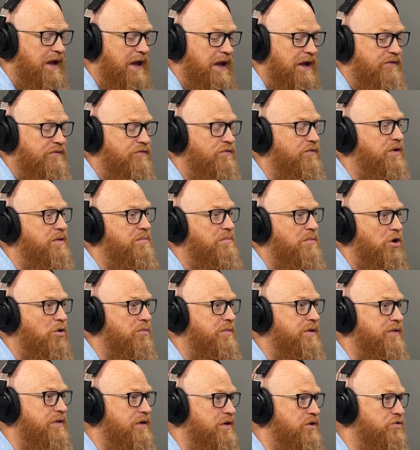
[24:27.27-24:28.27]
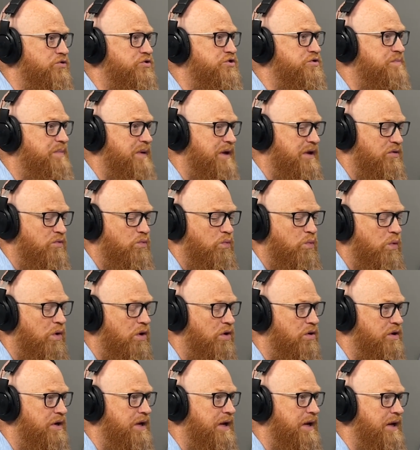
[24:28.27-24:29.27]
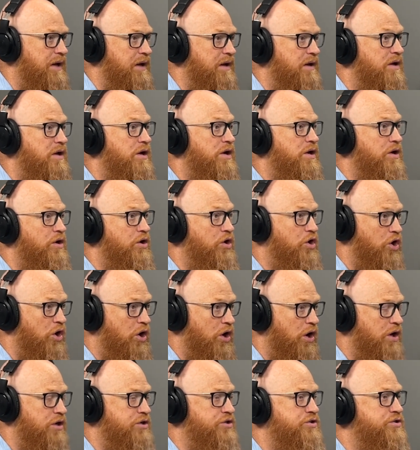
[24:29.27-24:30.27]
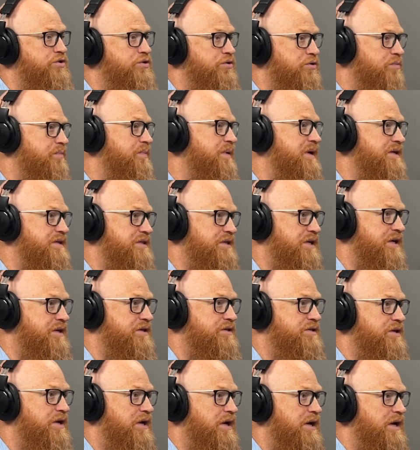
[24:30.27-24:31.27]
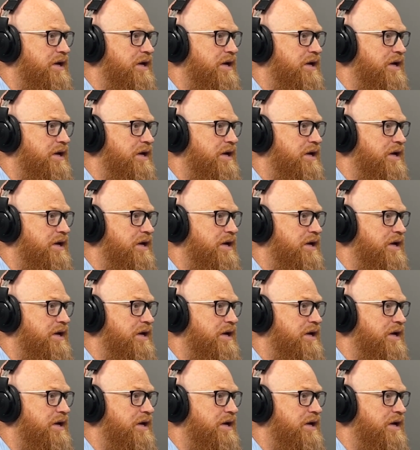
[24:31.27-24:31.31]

Every moment that you spend working costs your business.